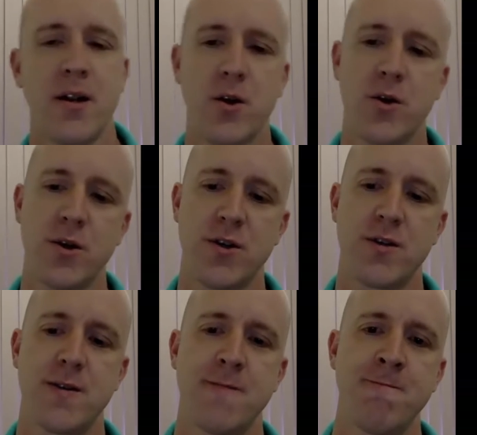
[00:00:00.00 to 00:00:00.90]
And of
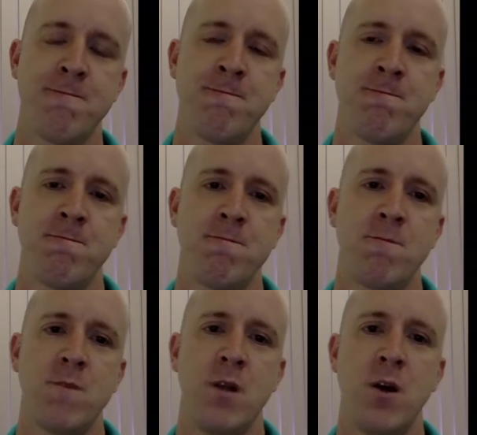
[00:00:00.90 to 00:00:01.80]
course,
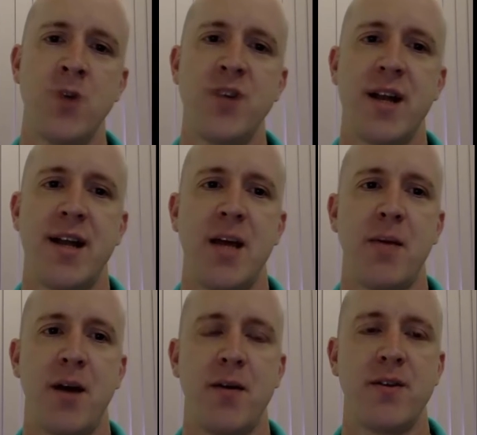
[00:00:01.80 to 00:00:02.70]
logically,
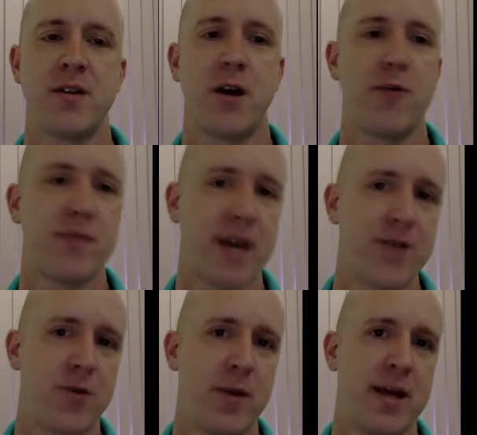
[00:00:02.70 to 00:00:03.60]
you might start from
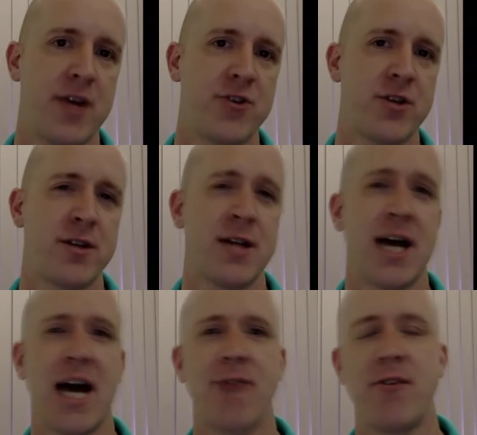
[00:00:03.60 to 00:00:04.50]
case formulation,
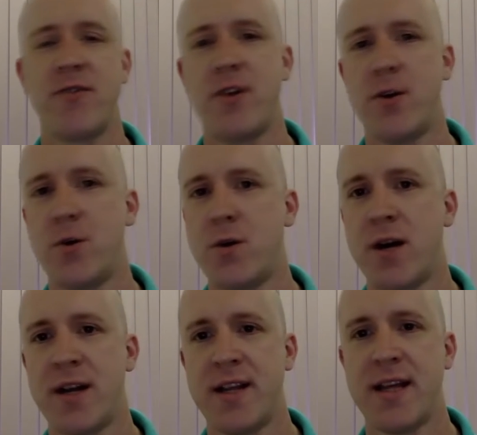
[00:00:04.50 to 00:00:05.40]
have a few
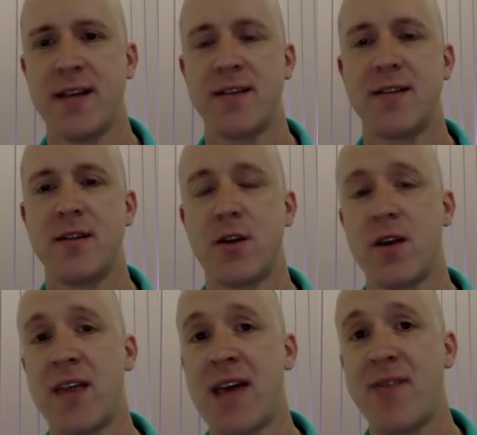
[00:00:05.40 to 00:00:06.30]
ideas,
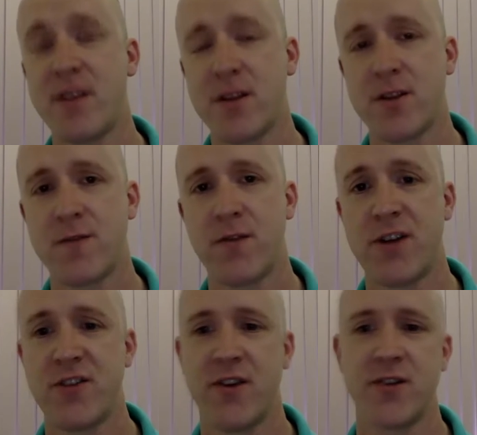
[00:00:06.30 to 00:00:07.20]
look at the evidence
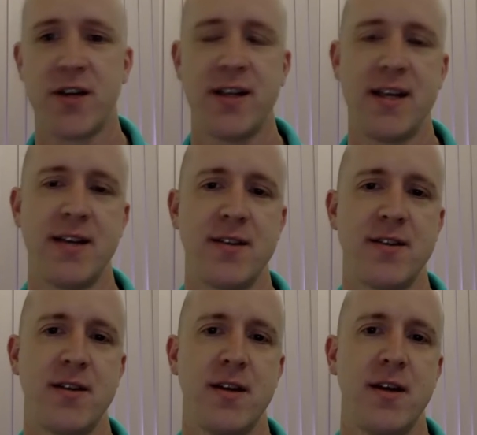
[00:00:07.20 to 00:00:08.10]
for each of those
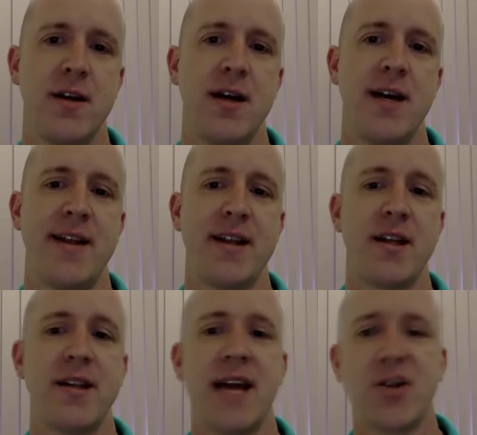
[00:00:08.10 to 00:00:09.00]
ideas, and then
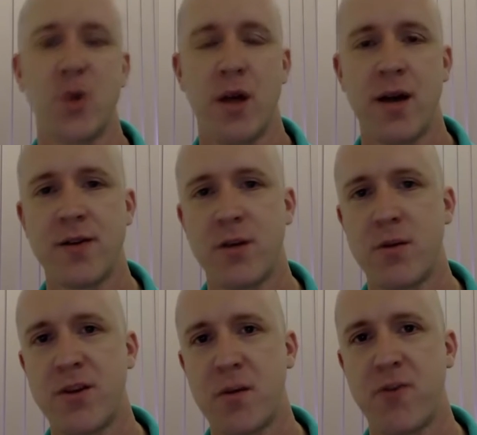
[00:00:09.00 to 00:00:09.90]
contextualize
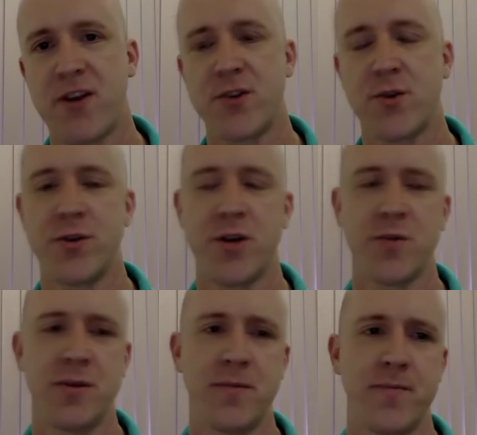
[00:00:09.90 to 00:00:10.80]
them using professional
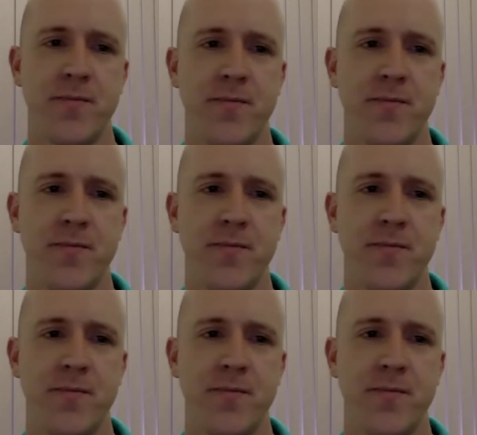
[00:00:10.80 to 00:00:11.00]
judgment.